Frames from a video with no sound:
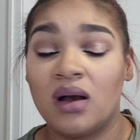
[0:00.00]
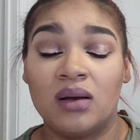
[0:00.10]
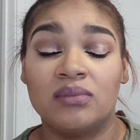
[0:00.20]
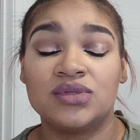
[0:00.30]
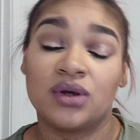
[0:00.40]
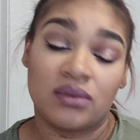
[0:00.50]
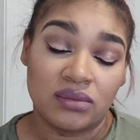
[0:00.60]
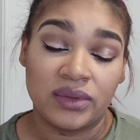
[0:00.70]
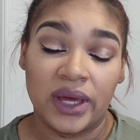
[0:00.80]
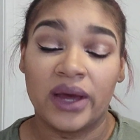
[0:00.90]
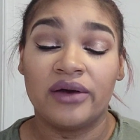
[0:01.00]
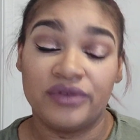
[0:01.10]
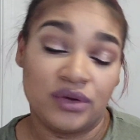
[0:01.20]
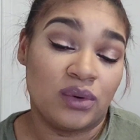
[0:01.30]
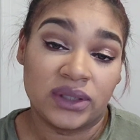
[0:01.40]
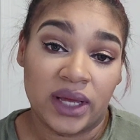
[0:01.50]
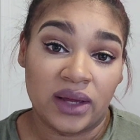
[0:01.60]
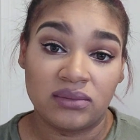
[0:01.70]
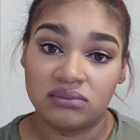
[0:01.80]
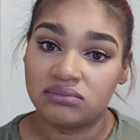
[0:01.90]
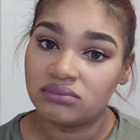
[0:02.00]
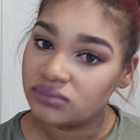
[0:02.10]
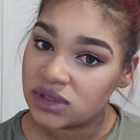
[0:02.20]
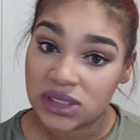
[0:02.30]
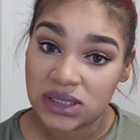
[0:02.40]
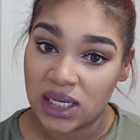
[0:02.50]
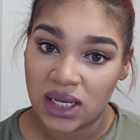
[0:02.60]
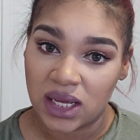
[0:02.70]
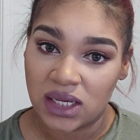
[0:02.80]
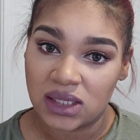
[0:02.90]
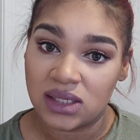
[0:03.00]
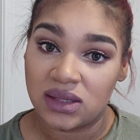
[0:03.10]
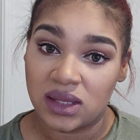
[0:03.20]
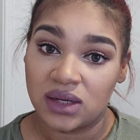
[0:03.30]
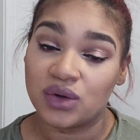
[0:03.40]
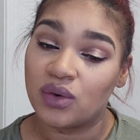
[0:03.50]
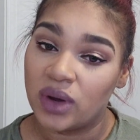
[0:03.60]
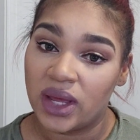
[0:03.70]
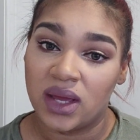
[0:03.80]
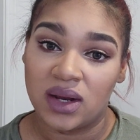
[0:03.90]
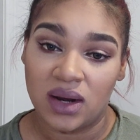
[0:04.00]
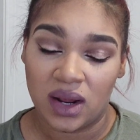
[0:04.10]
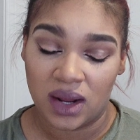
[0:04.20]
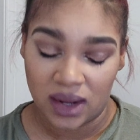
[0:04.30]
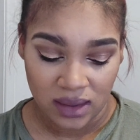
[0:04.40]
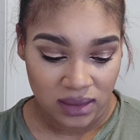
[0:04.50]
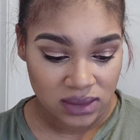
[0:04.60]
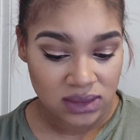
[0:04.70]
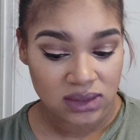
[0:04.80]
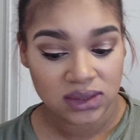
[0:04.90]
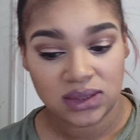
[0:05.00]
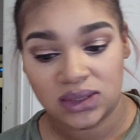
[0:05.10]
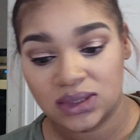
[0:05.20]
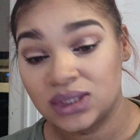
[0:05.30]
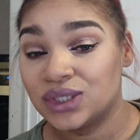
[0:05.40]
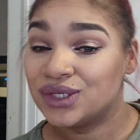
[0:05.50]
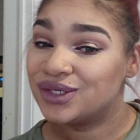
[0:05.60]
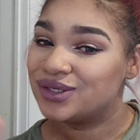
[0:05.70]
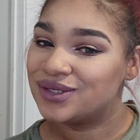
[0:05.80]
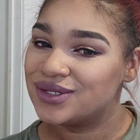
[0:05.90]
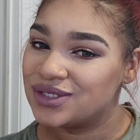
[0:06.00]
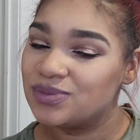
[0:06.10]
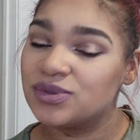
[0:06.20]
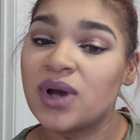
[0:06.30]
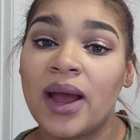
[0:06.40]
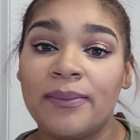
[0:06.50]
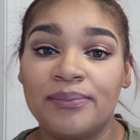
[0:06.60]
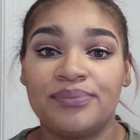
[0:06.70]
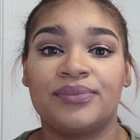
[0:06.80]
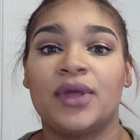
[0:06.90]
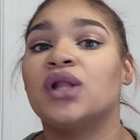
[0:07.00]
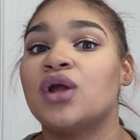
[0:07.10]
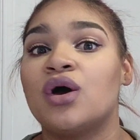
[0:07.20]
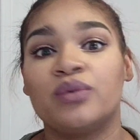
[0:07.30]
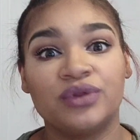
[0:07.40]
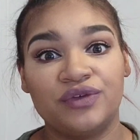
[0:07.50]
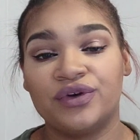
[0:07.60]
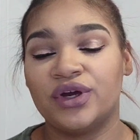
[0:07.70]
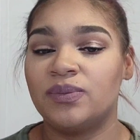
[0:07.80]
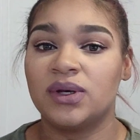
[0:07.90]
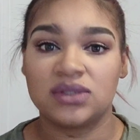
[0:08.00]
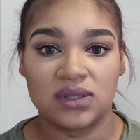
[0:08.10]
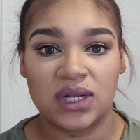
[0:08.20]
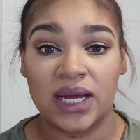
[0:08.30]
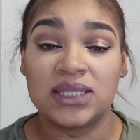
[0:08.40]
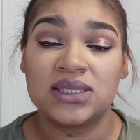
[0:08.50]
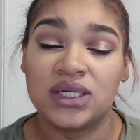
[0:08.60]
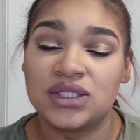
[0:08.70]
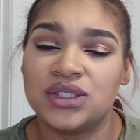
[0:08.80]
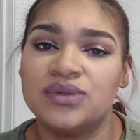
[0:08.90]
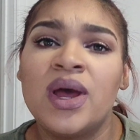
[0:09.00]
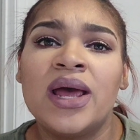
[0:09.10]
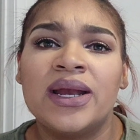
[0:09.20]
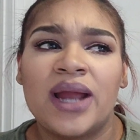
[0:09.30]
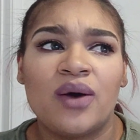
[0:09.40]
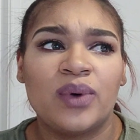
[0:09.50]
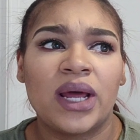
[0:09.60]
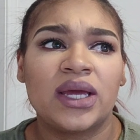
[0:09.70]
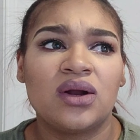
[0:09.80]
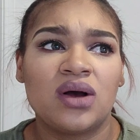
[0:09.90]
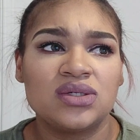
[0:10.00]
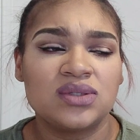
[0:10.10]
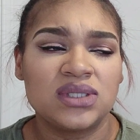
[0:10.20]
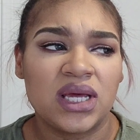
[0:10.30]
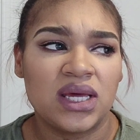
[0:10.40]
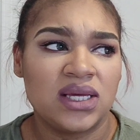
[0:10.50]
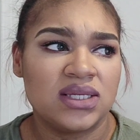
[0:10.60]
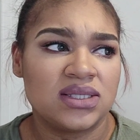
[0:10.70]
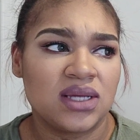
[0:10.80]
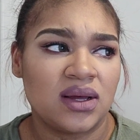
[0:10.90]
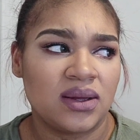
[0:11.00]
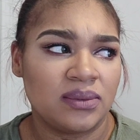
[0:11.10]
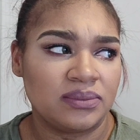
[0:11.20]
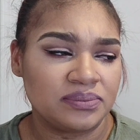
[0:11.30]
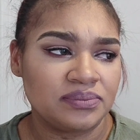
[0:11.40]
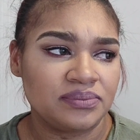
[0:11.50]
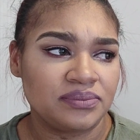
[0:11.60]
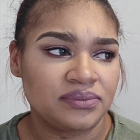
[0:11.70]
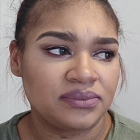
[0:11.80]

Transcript: Um, so yeah, if you want that study aid, then go ahead and subscribe along with leave your email so that I can send it to you. Now, what I can also say is um,